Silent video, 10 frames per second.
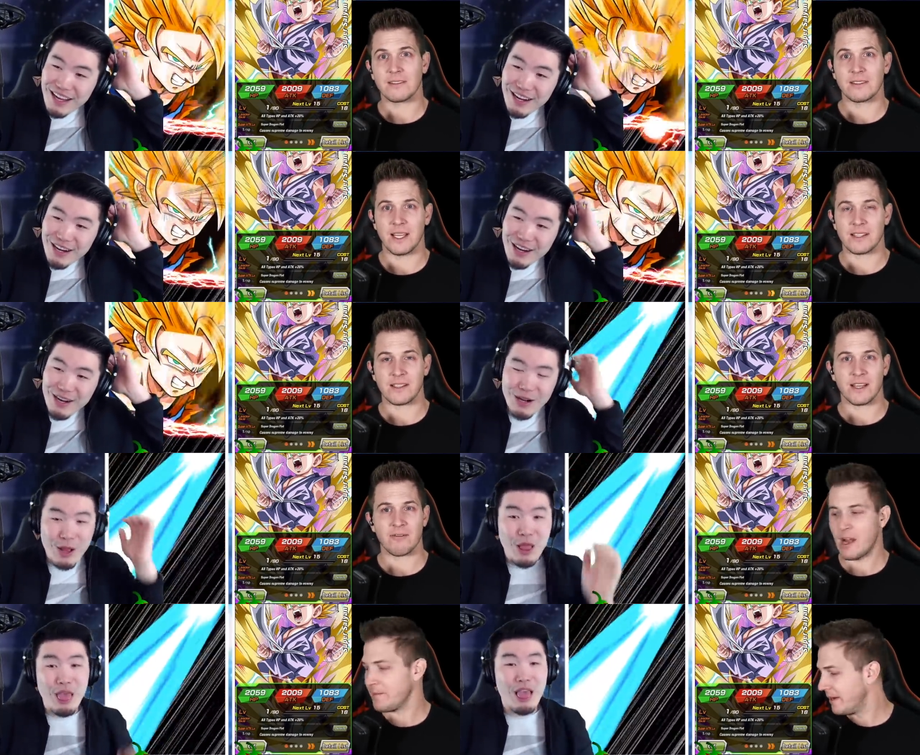Speaker 1: Kissing
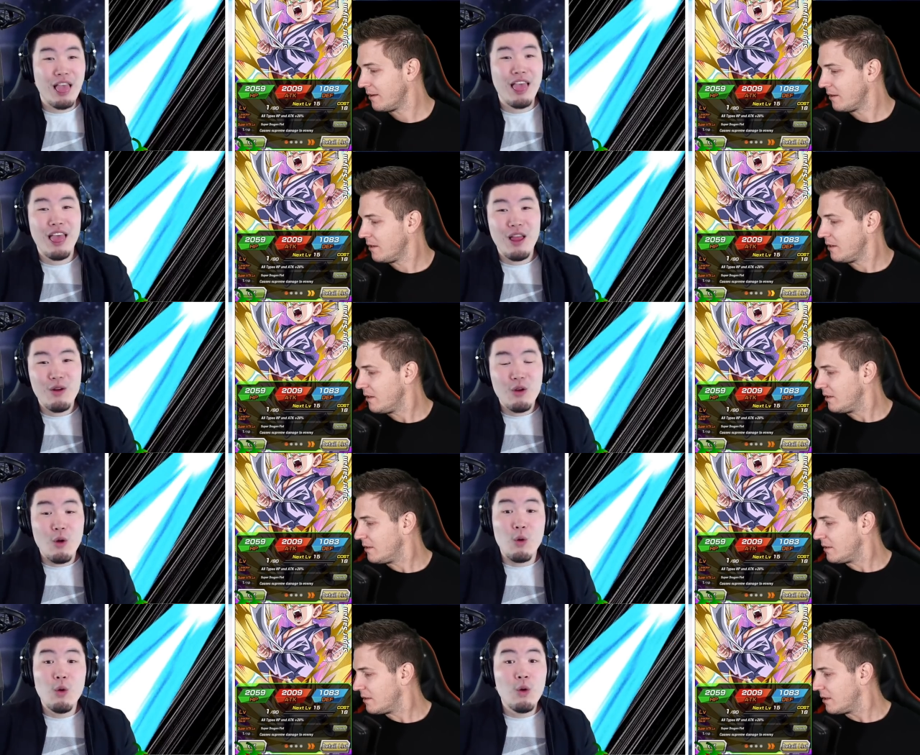and ramen.
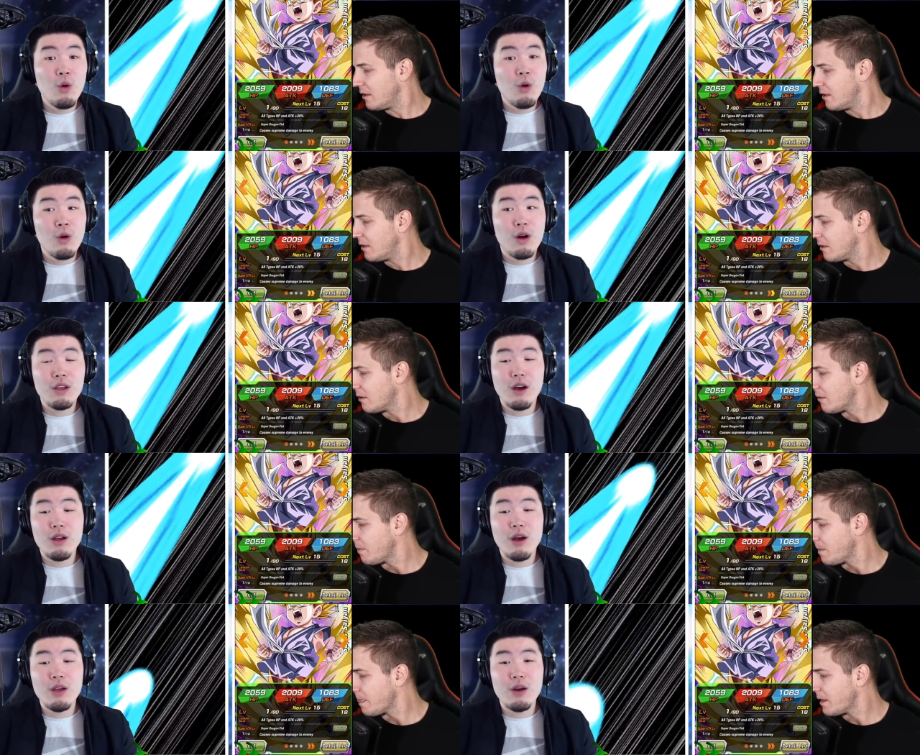Ooh, yo,
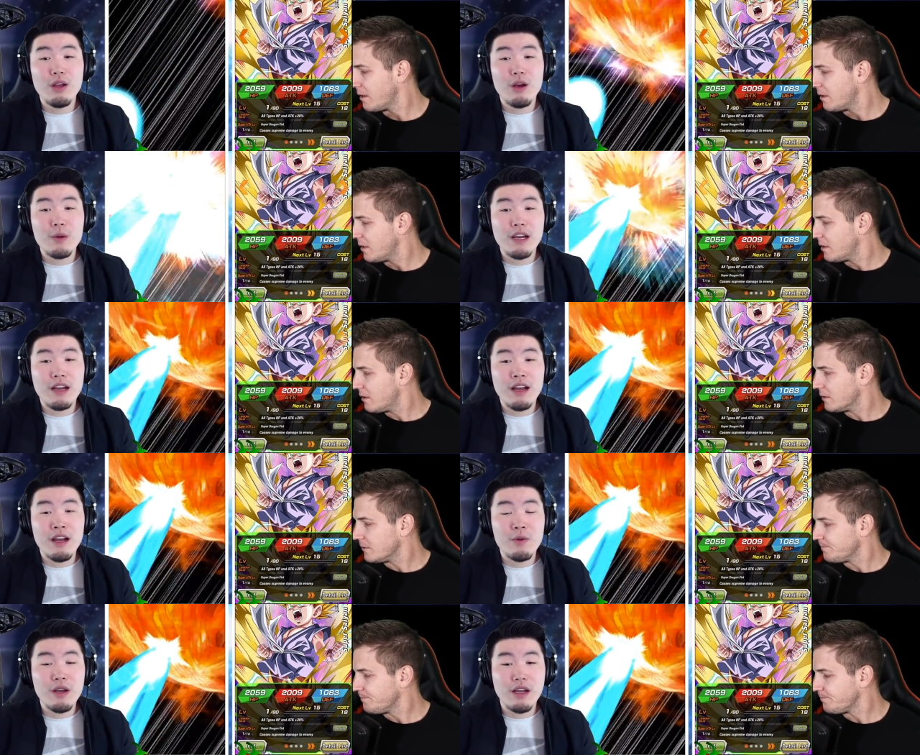yo, yo, yo. We got
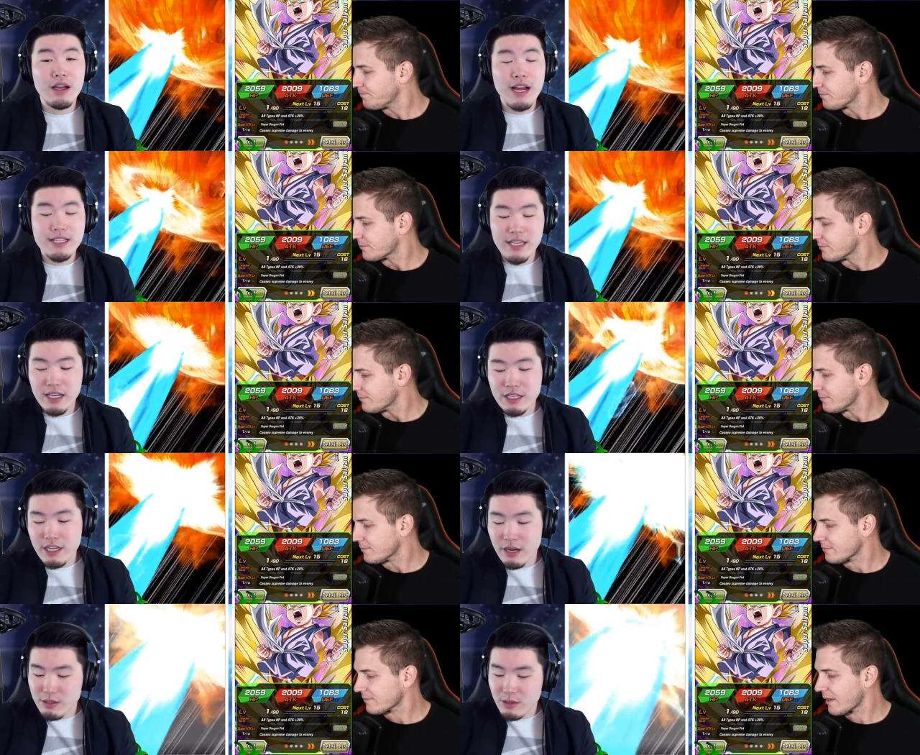uh, we, okay. I got Tien and
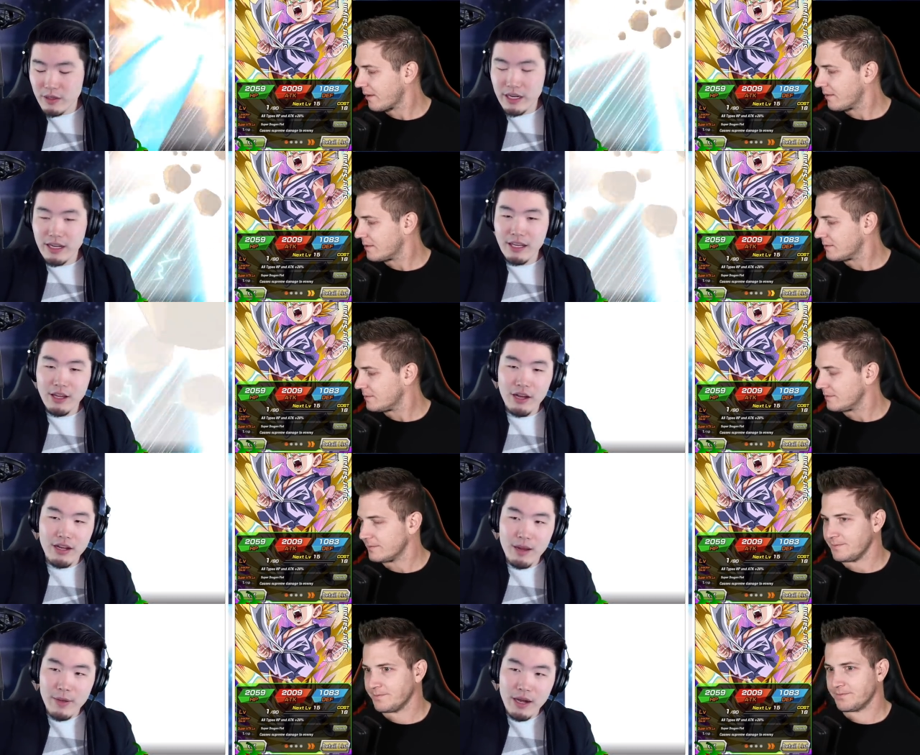Chaozu, and then I got Long
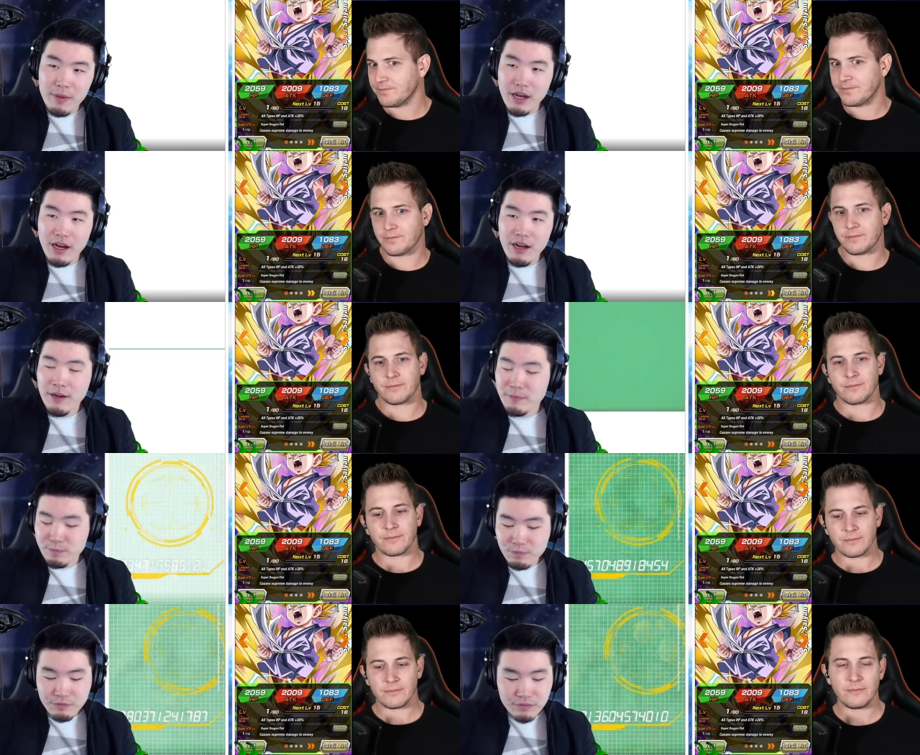Kamehameha.
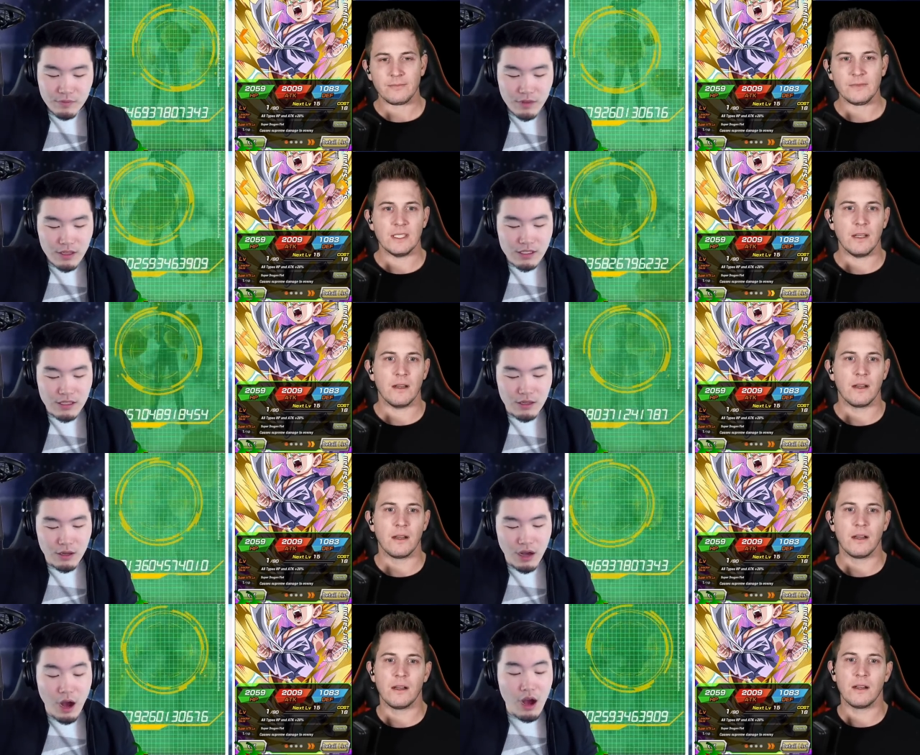So,
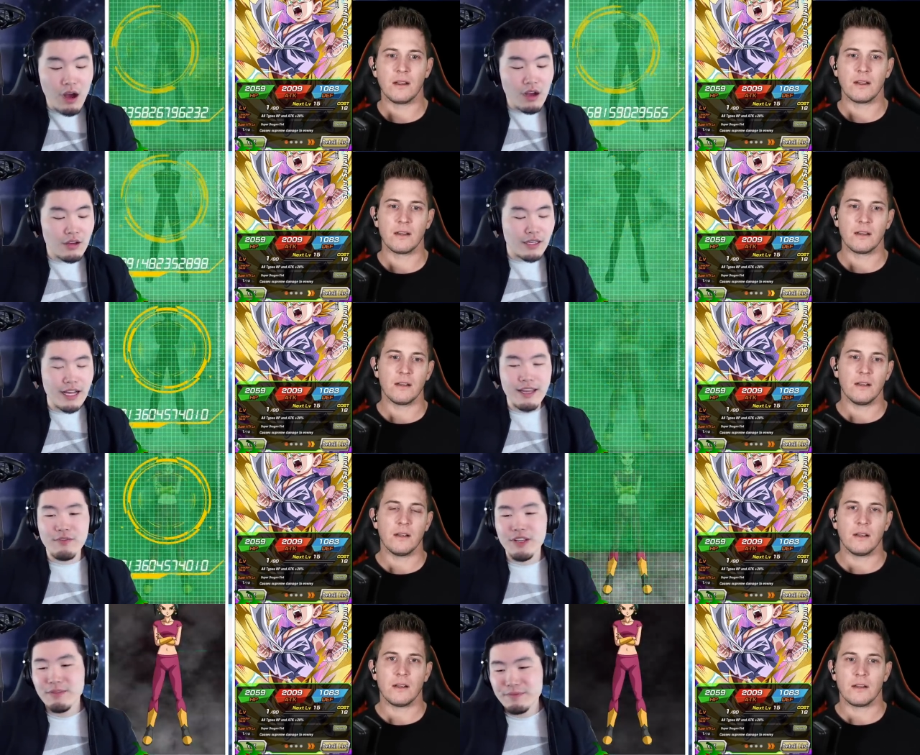oh, oh, oh I got
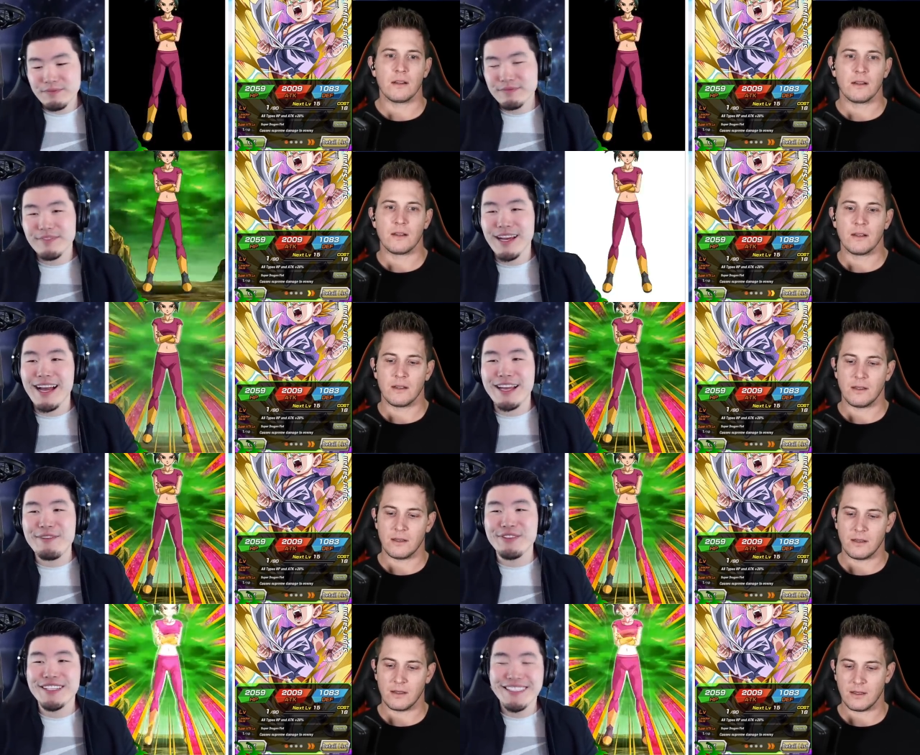Kefla. I got
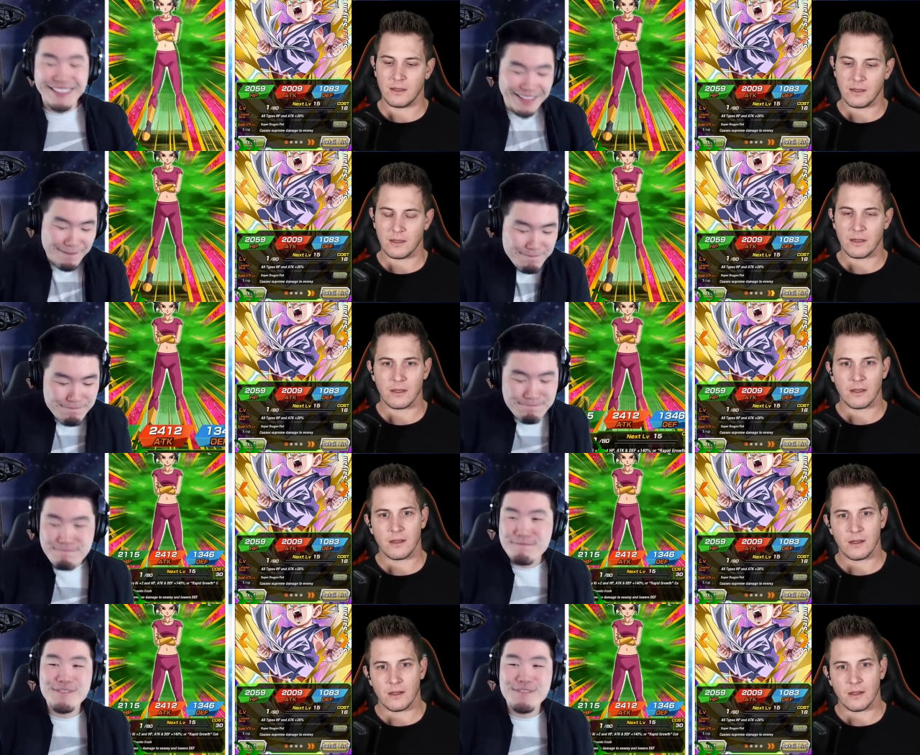Kefla. Mm.